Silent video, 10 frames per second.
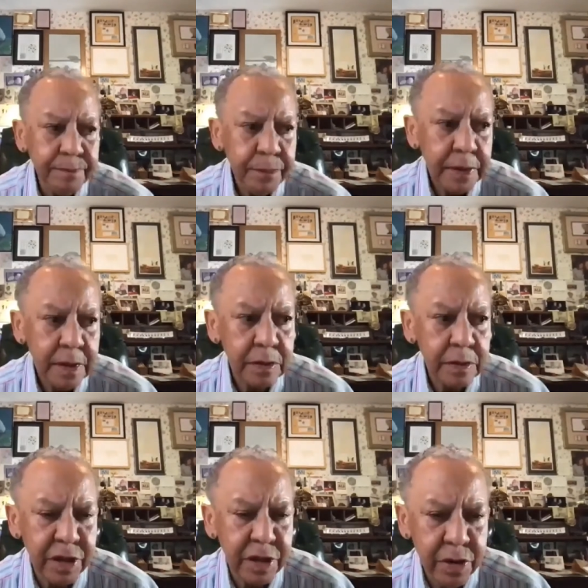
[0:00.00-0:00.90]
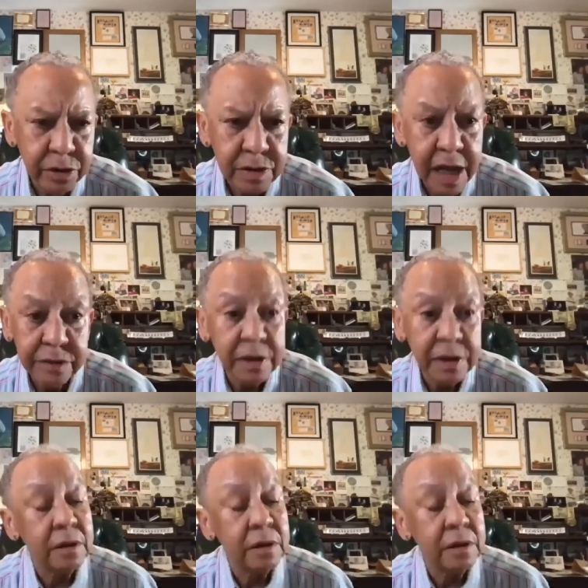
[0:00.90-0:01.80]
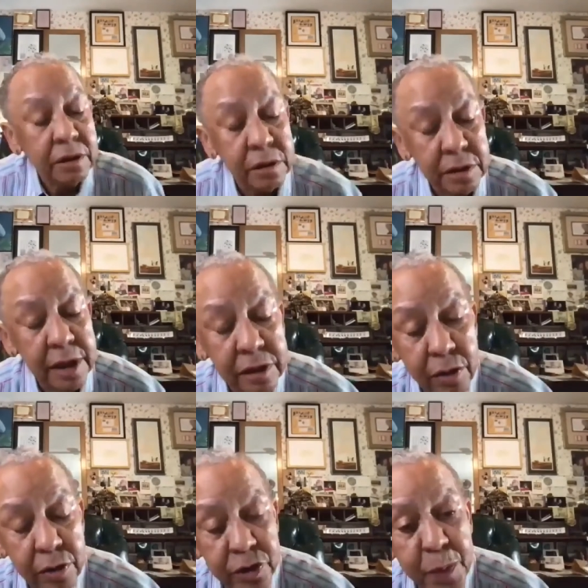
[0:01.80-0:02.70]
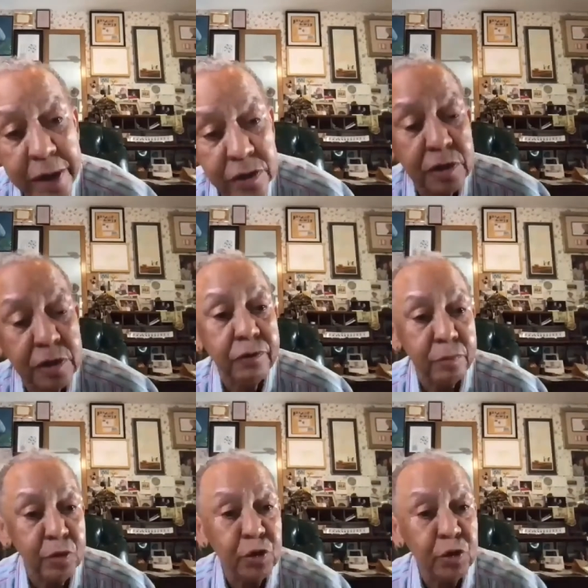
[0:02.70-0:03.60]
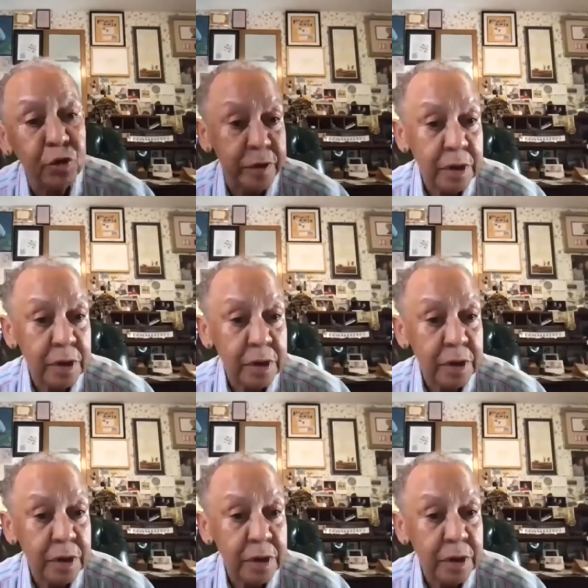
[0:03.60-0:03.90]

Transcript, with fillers: there is, I think that there is positive movement.